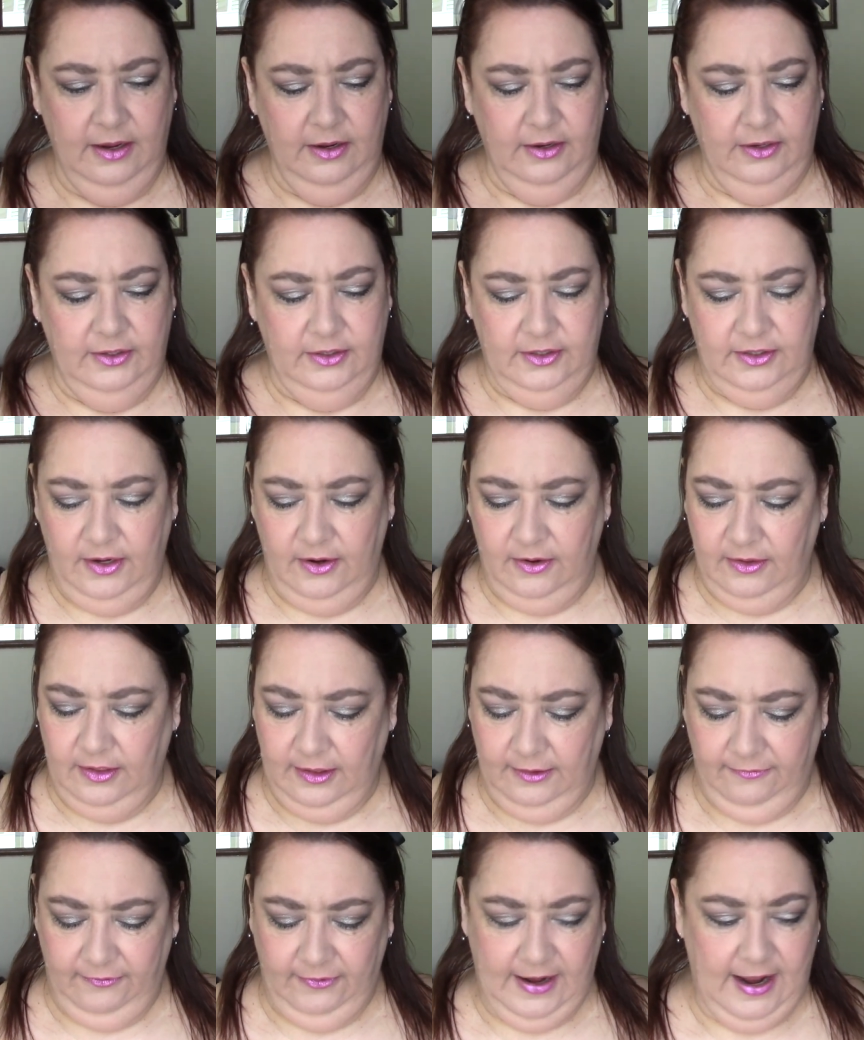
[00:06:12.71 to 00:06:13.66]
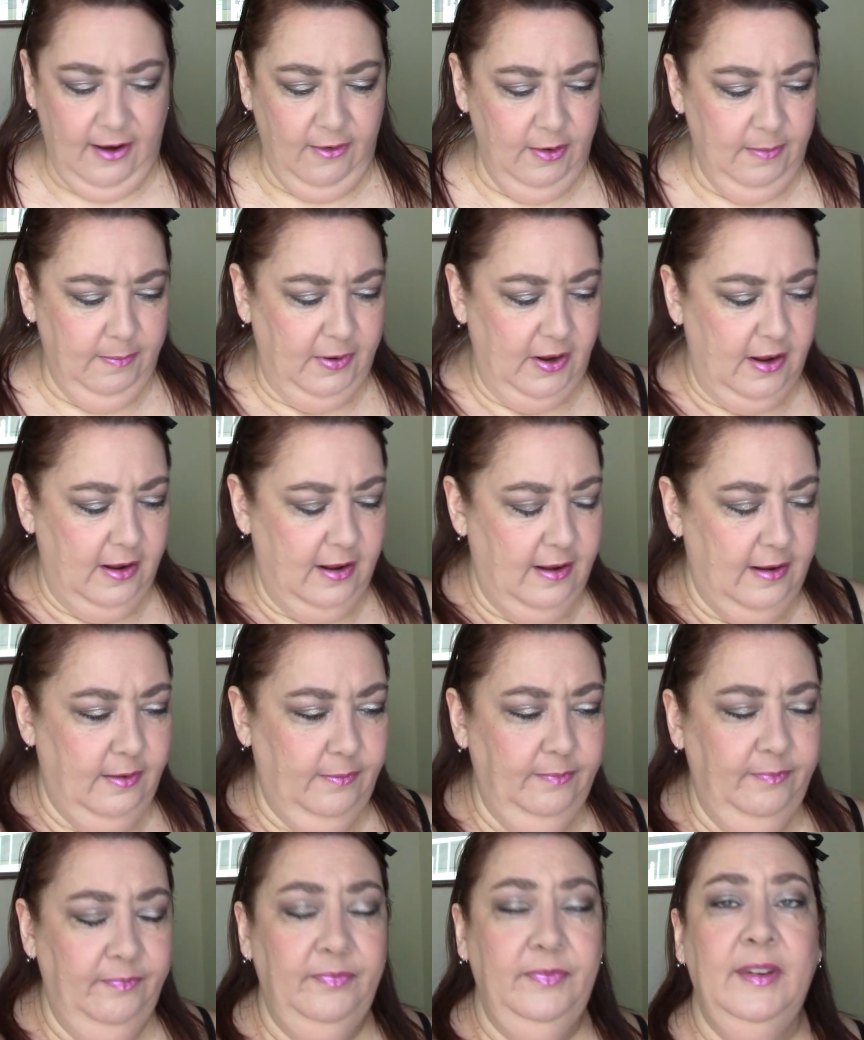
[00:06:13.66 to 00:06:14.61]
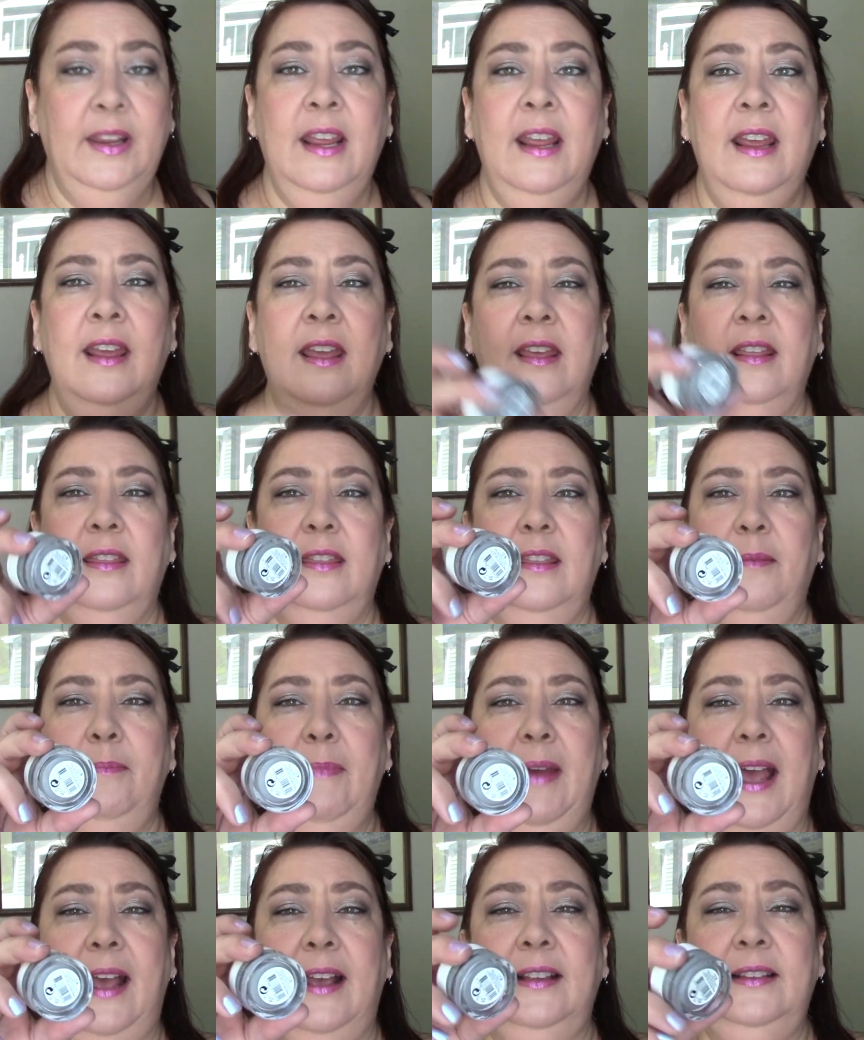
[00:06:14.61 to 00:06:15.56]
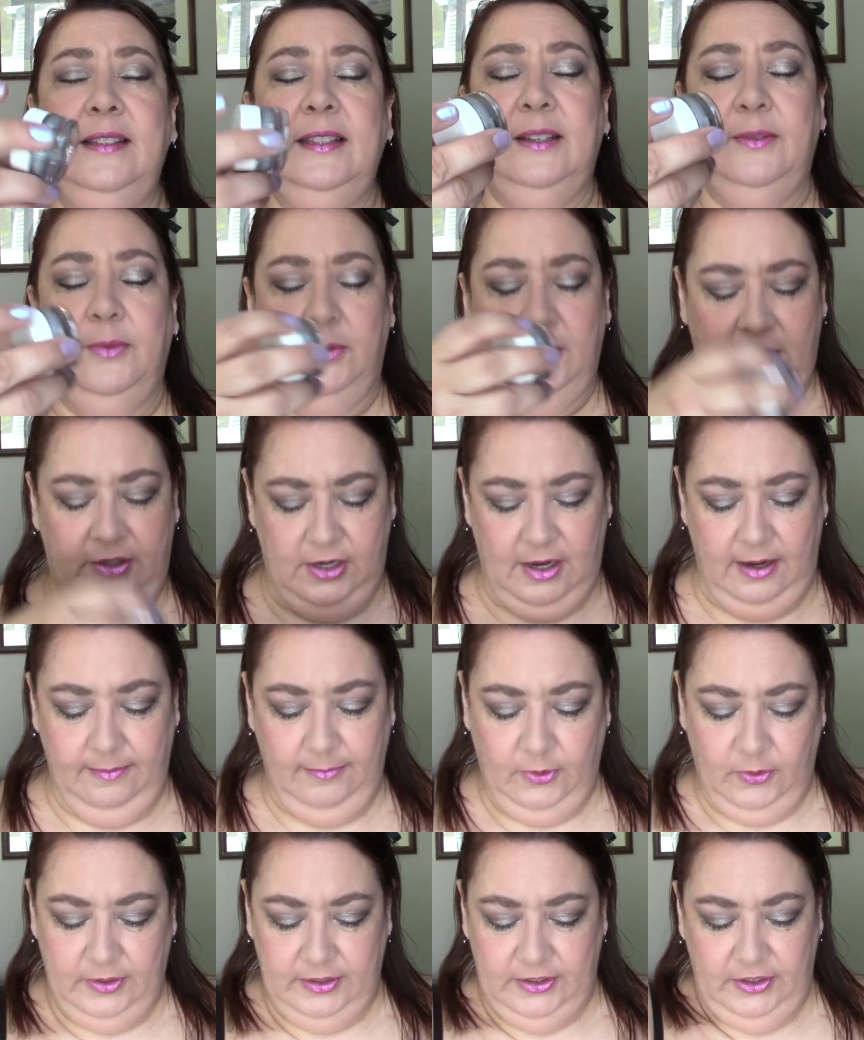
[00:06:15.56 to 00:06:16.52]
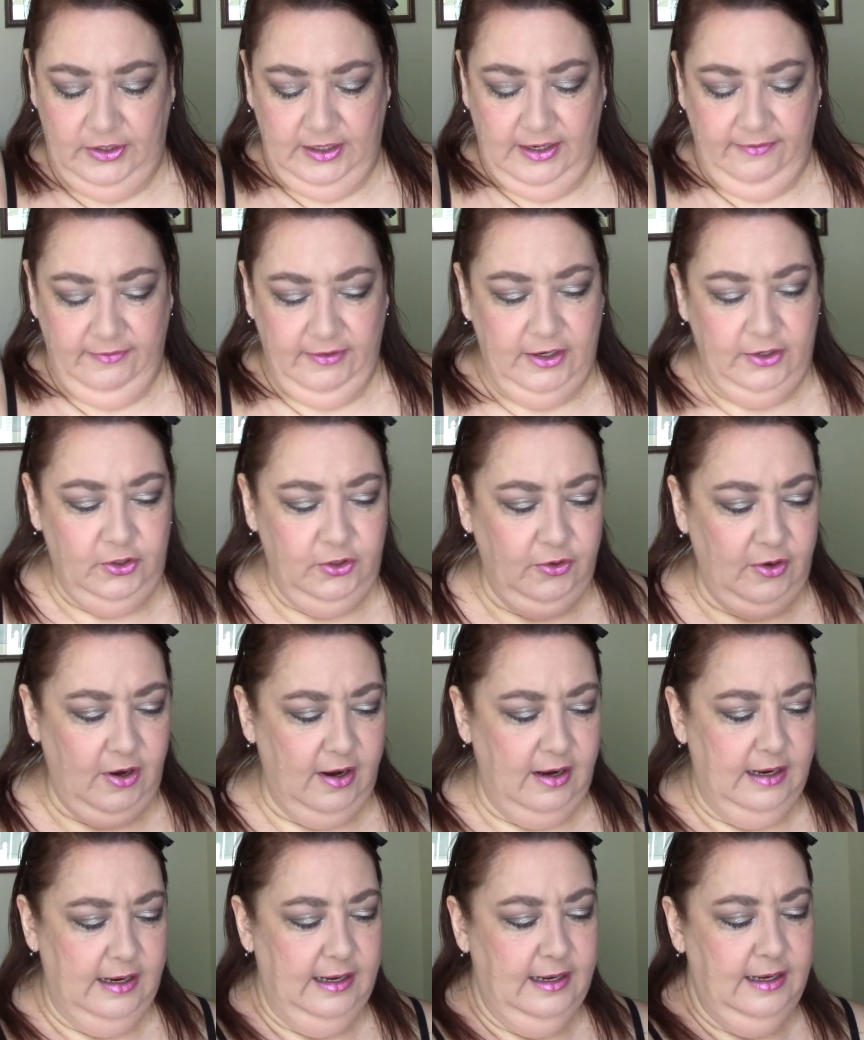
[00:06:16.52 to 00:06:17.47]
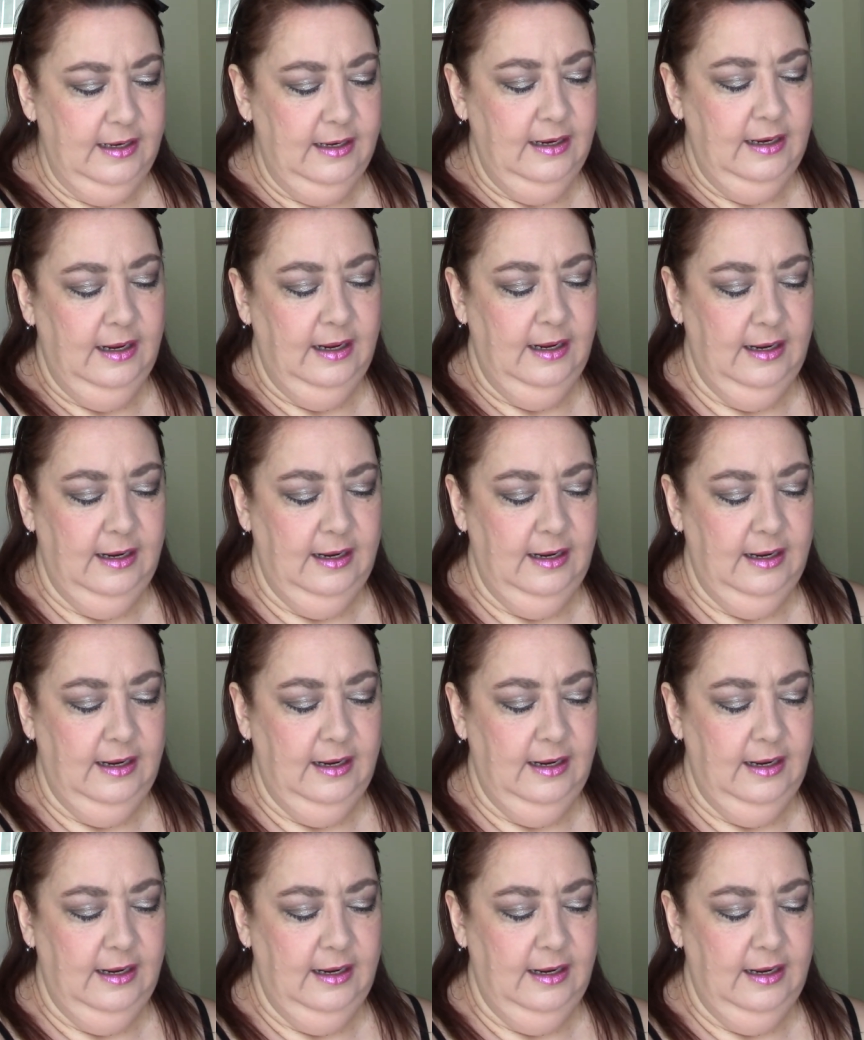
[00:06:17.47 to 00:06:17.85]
So the Flower Balm, the mask, which I'm going to give it a try,